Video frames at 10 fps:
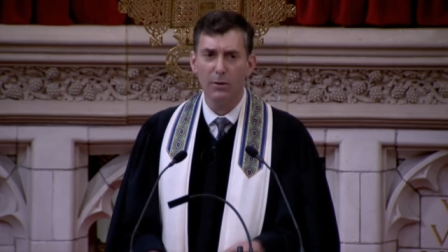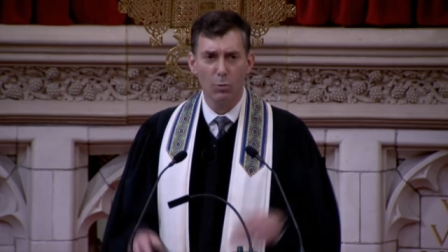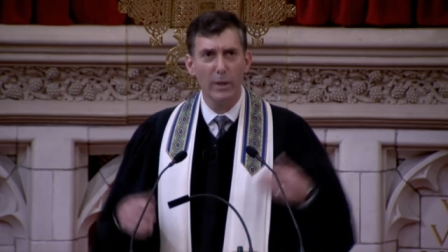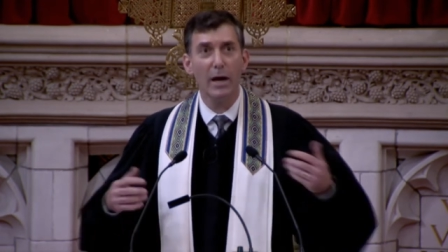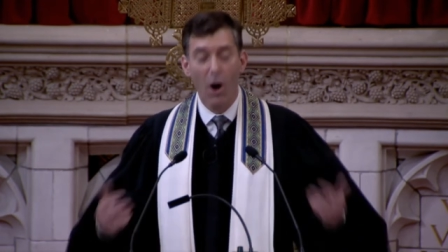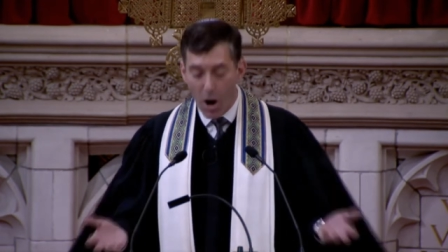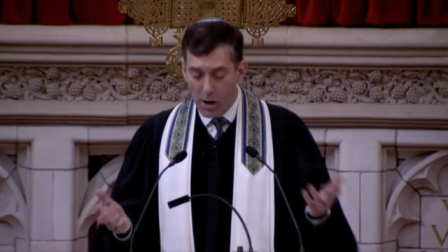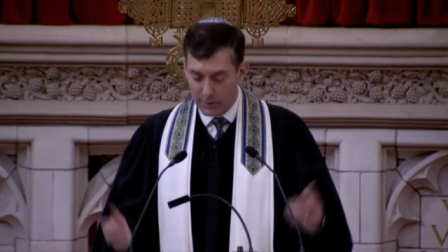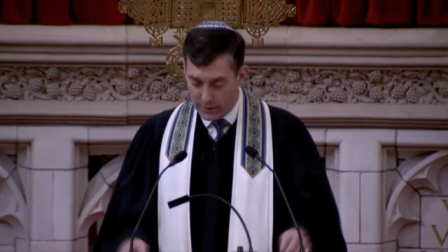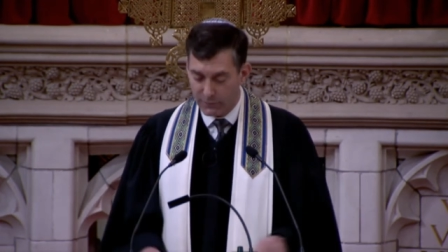We
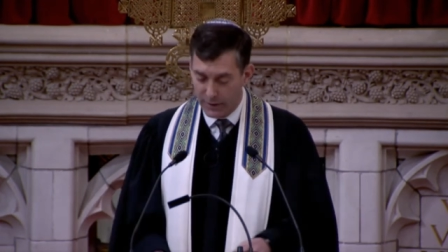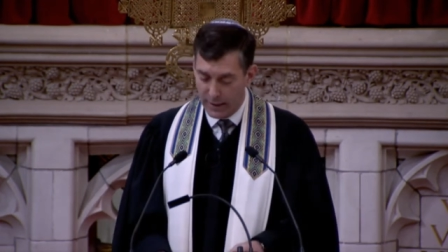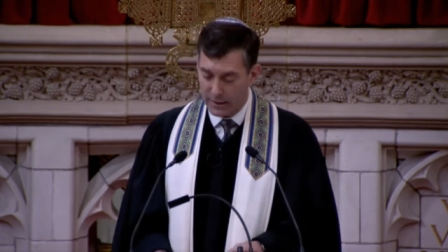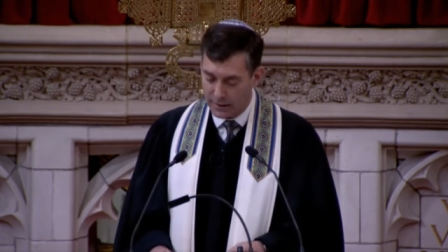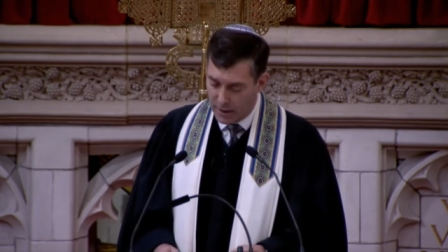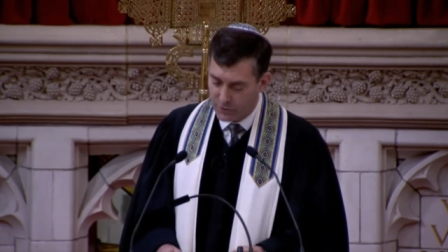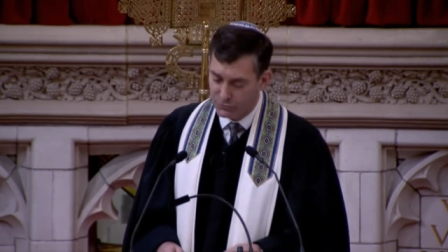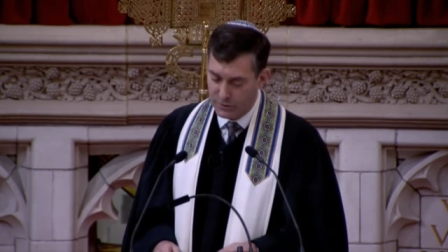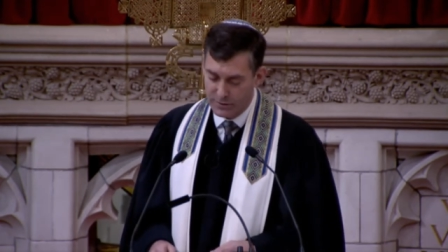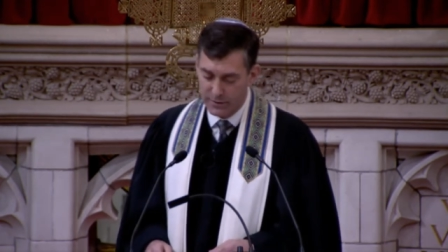are living in a
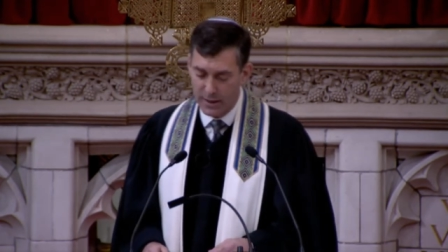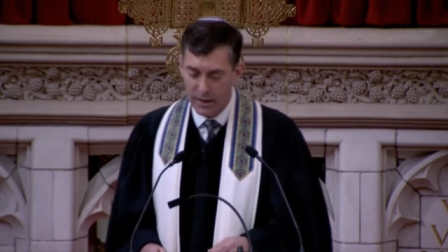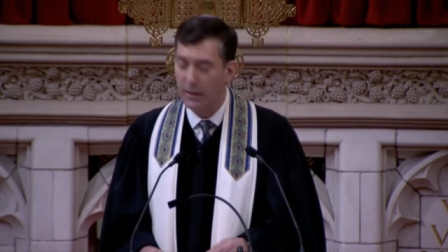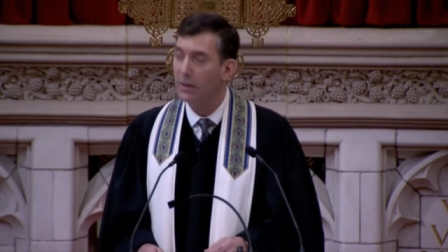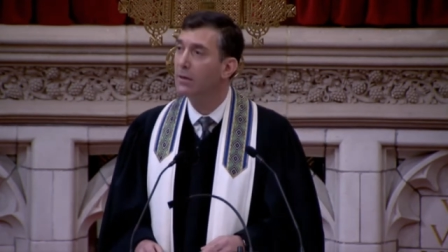country today